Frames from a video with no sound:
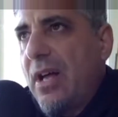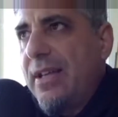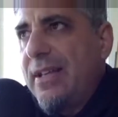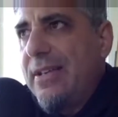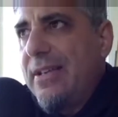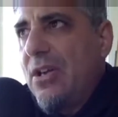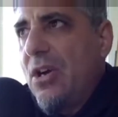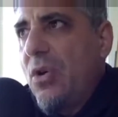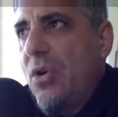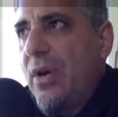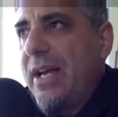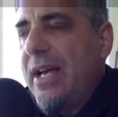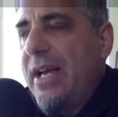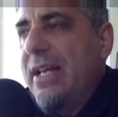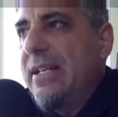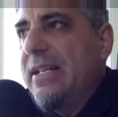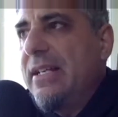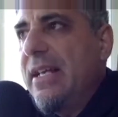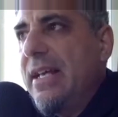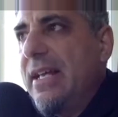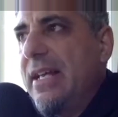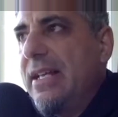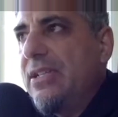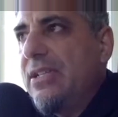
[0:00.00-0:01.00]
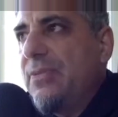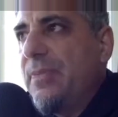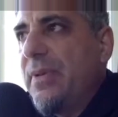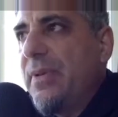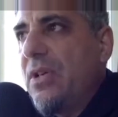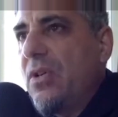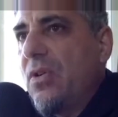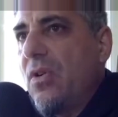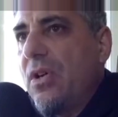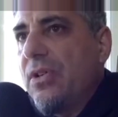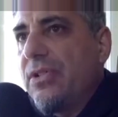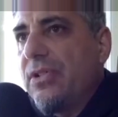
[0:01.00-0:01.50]
And it is
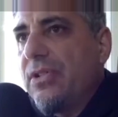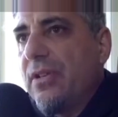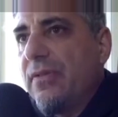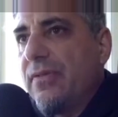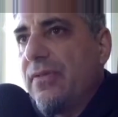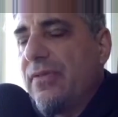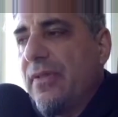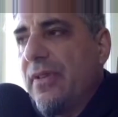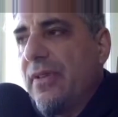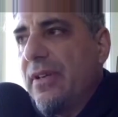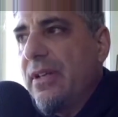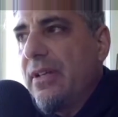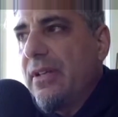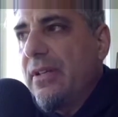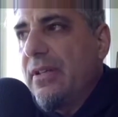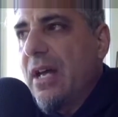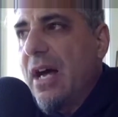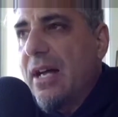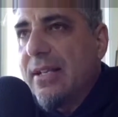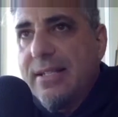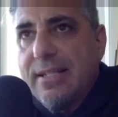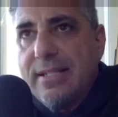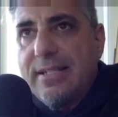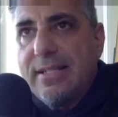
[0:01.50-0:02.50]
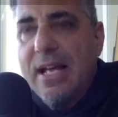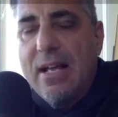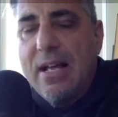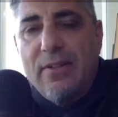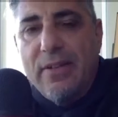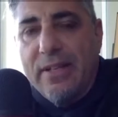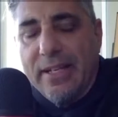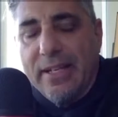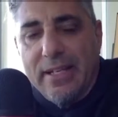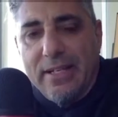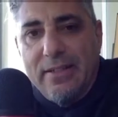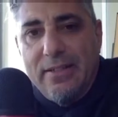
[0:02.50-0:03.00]
because of not
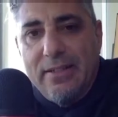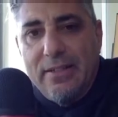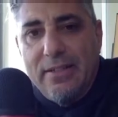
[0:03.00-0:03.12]
selling.